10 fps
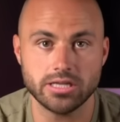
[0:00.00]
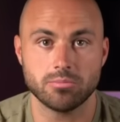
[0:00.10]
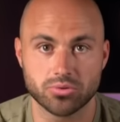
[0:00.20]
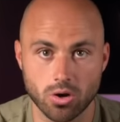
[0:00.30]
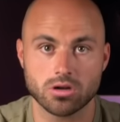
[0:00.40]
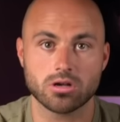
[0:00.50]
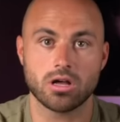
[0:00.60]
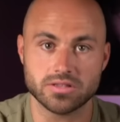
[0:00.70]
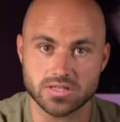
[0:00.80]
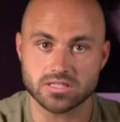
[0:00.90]
the protocol
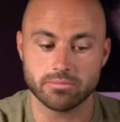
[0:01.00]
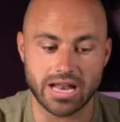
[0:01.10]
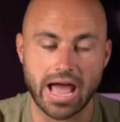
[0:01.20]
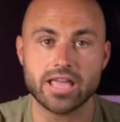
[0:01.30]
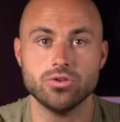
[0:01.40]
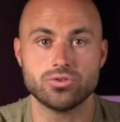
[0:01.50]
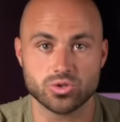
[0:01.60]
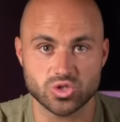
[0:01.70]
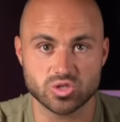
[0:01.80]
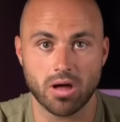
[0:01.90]
and the system that I use
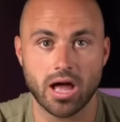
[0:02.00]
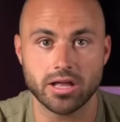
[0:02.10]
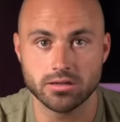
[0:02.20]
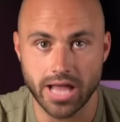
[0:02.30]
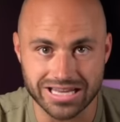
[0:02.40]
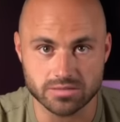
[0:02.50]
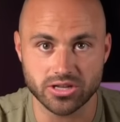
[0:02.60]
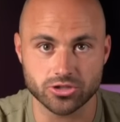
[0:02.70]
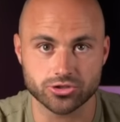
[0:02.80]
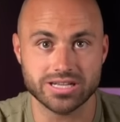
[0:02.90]
to spot
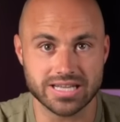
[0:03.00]
asymmetric trades.